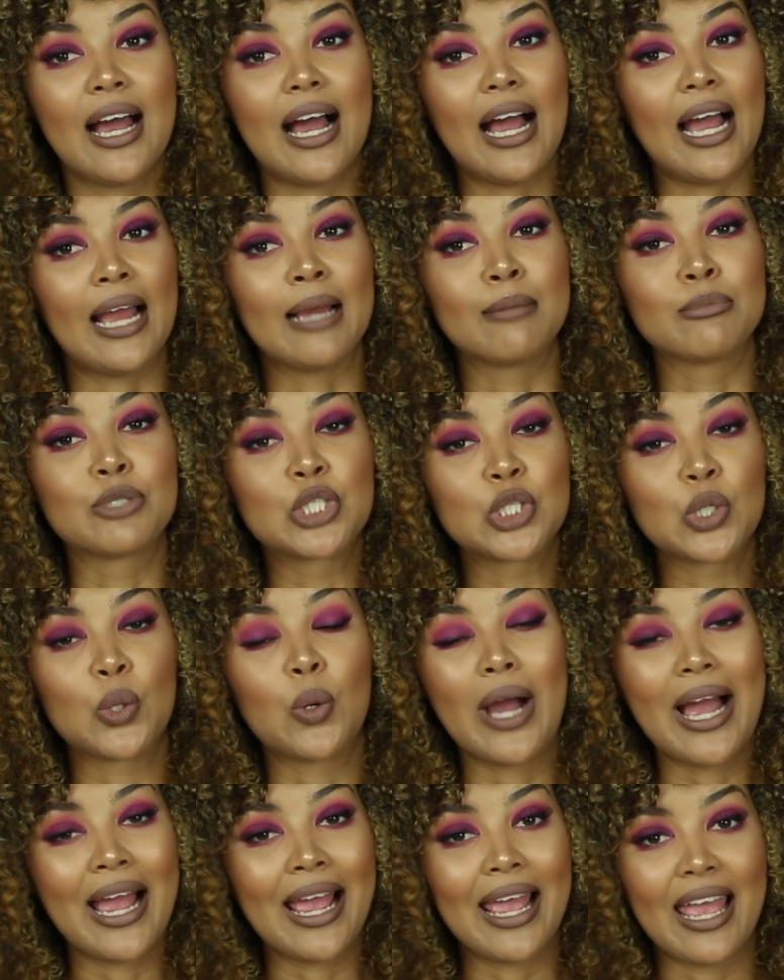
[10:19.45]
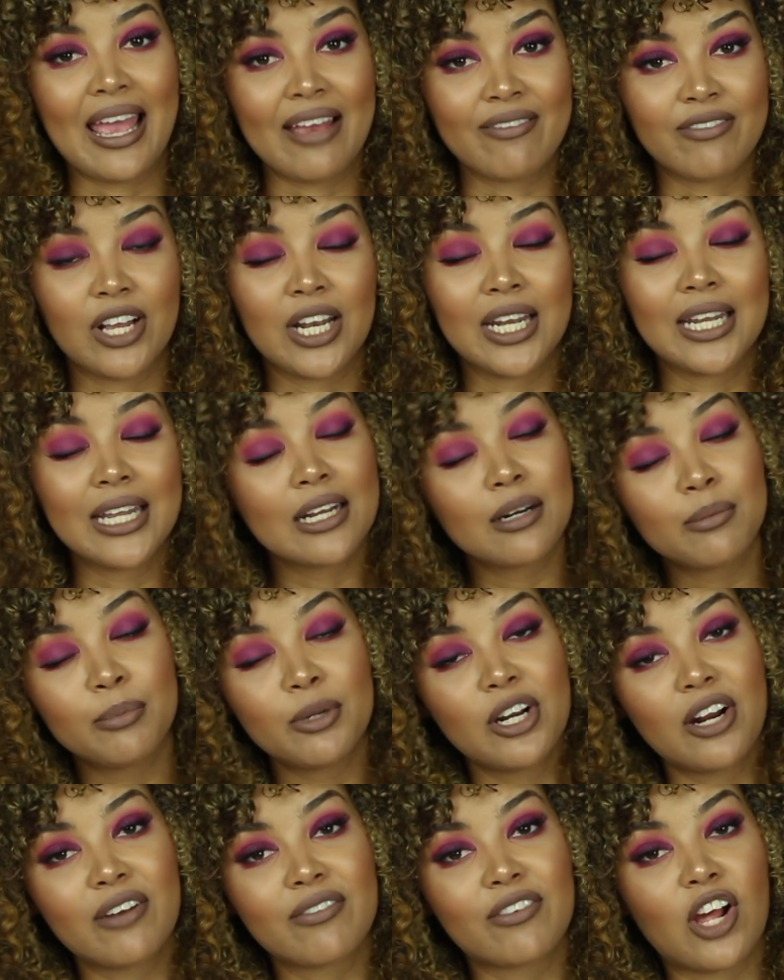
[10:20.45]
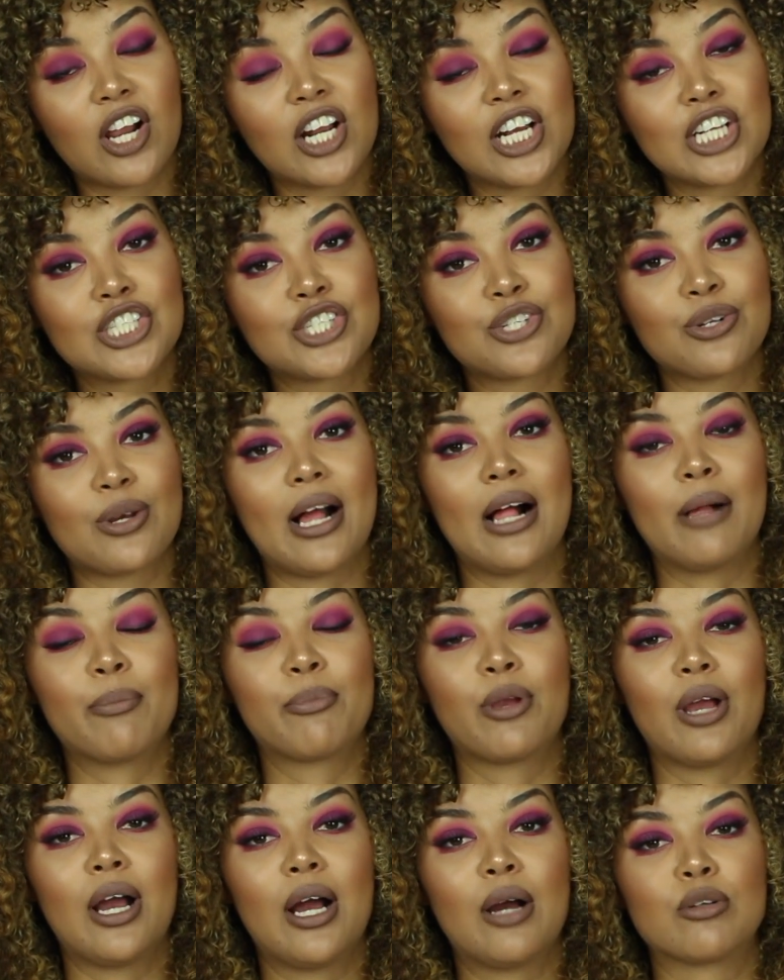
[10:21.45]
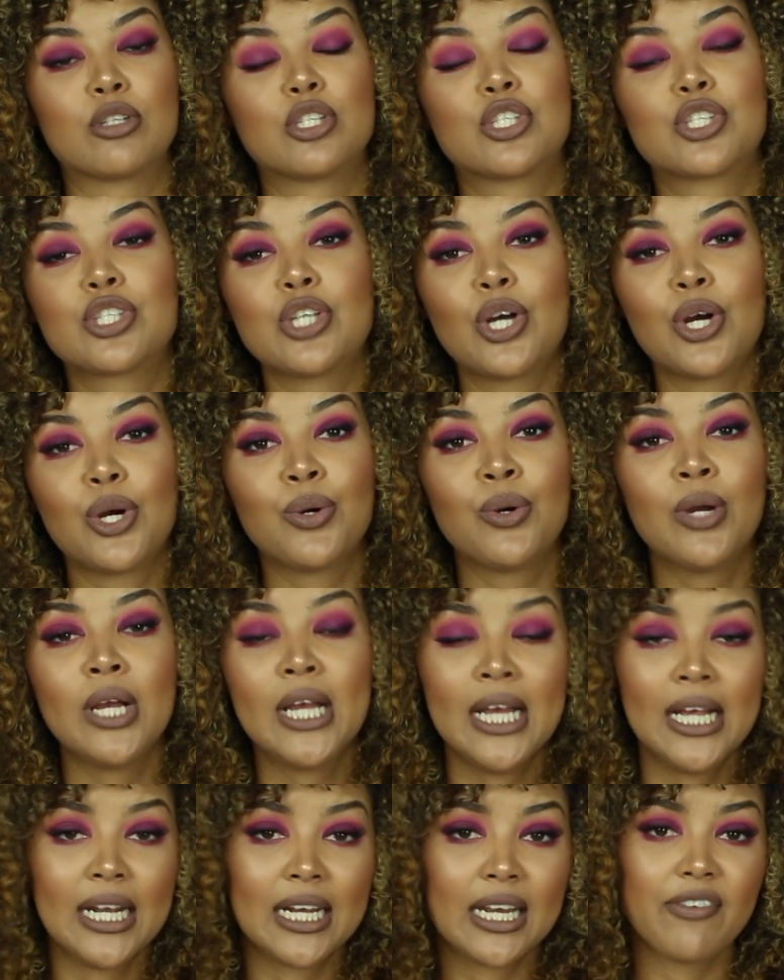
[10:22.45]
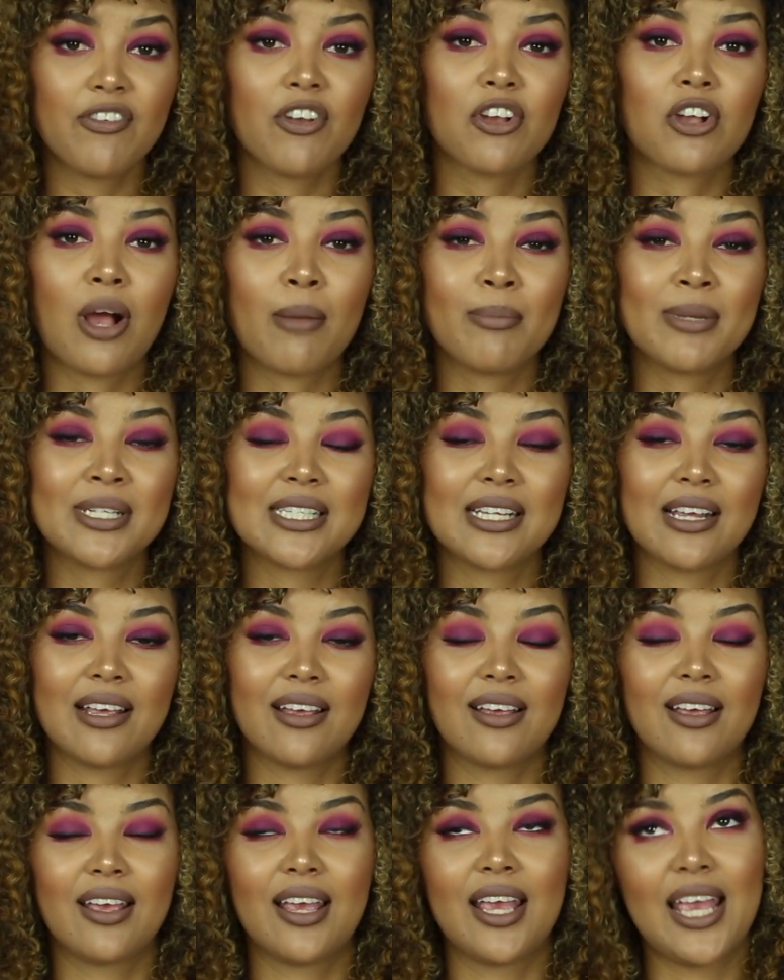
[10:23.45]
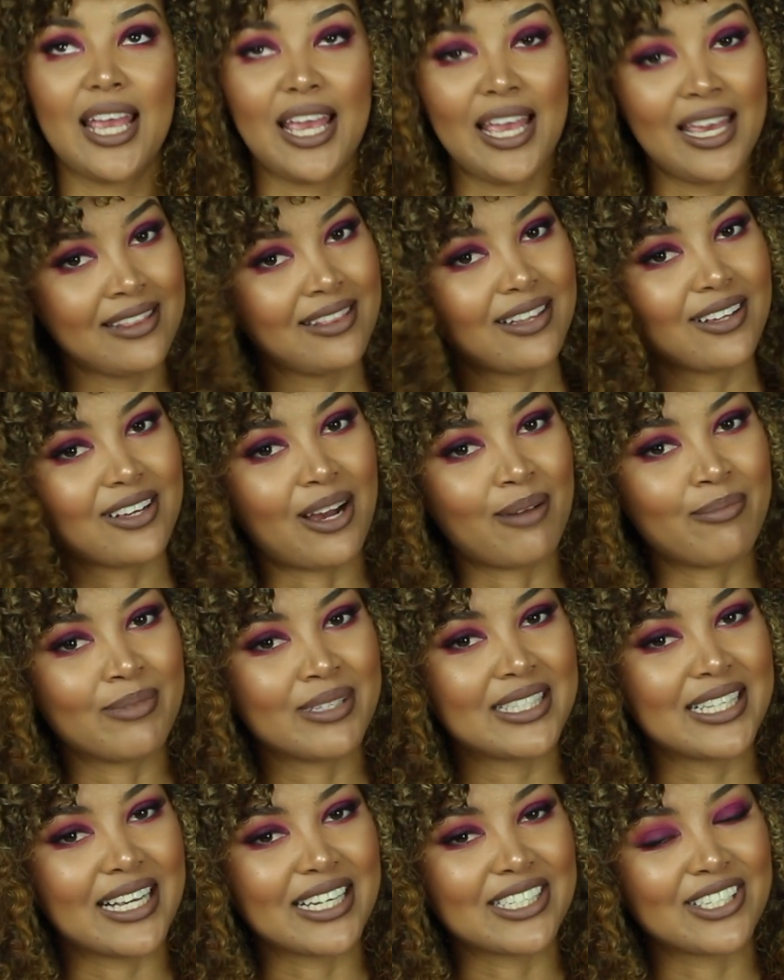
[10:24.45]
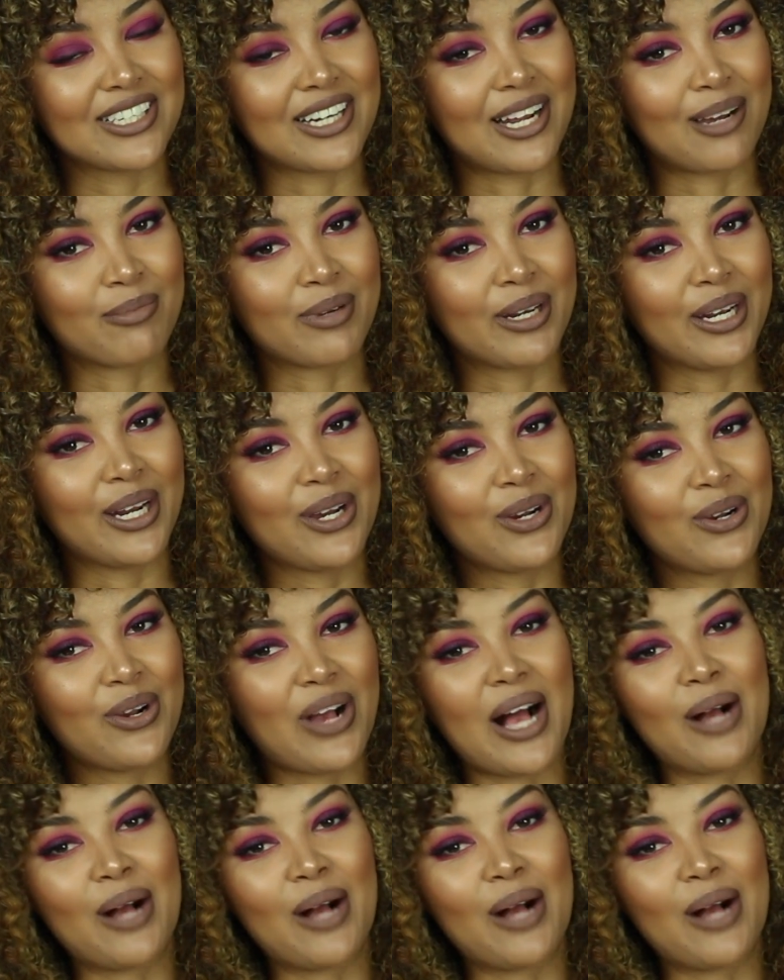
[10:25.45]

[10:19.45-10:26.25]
I'm sure I have a little bit of knowledge to help you out. So leave your comments in the comment section down below.